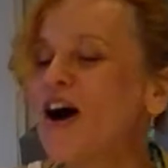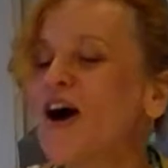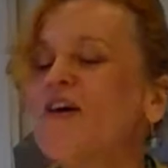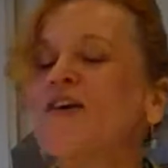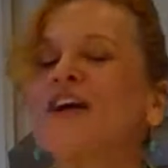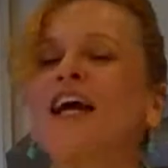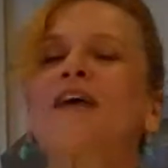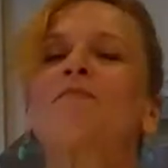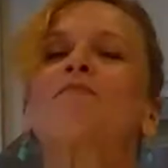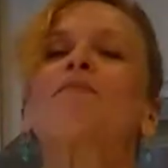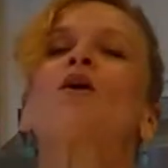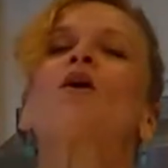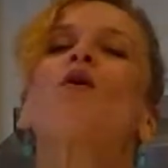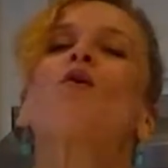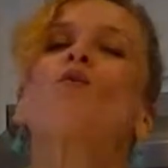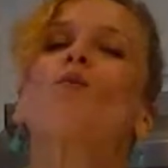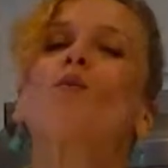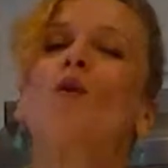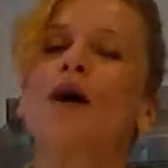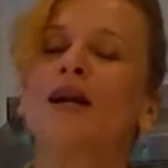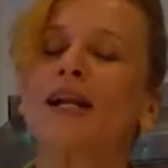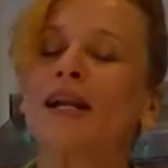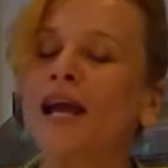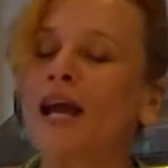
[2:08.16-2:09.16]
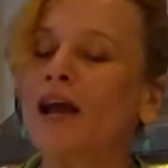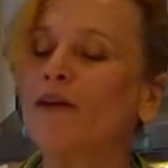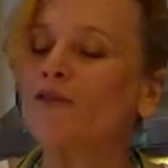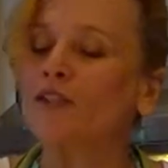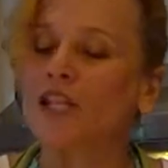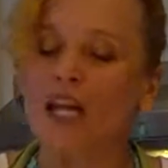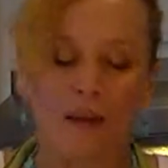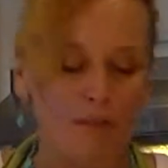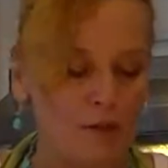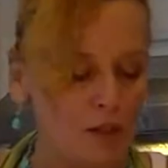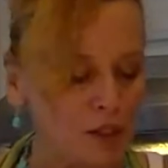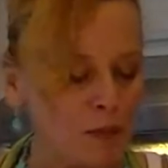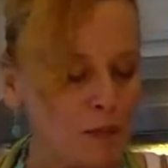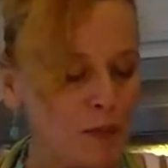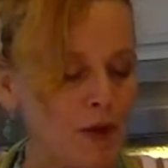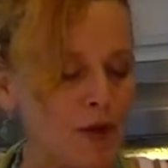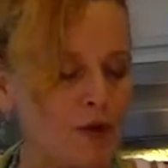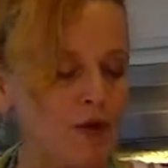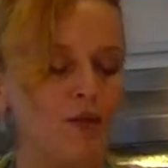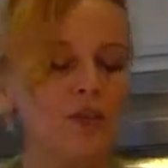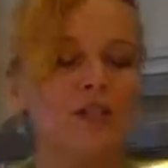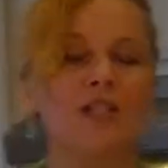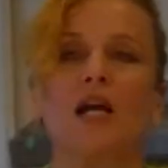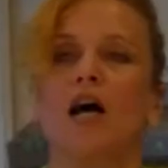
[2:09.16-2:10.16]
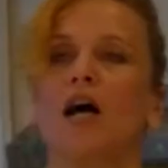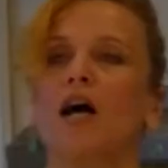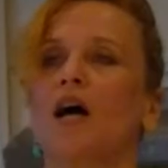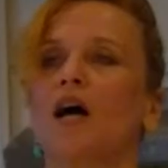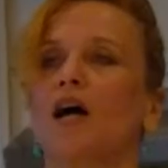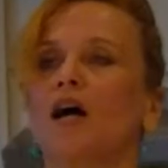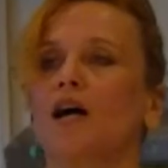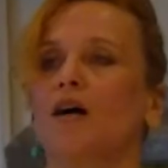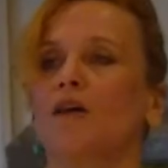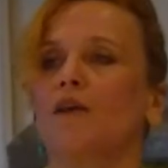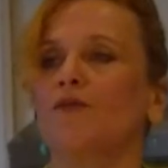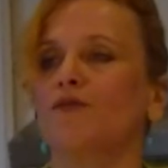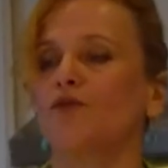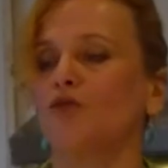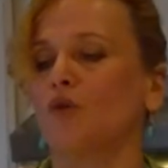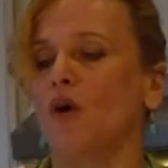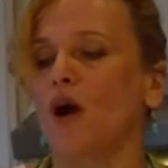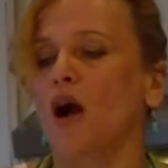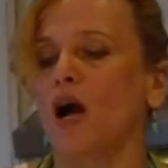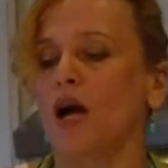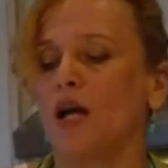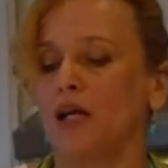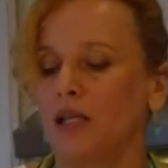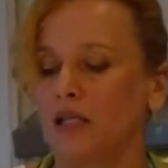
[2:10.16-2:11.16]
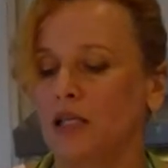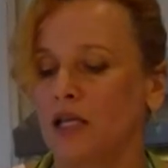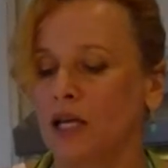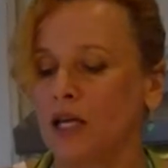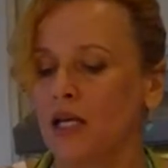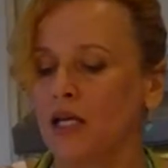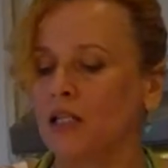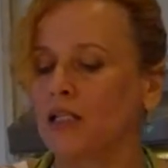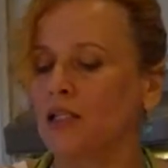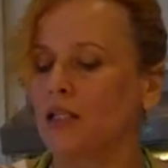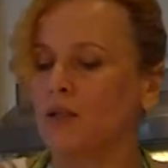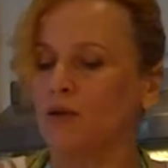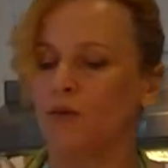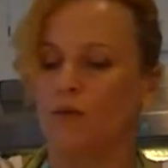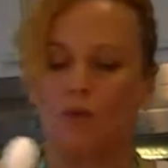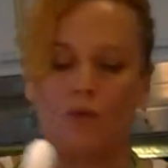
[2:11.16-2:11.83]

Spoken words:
Okay, 1.5 tablespoons of dry yeast.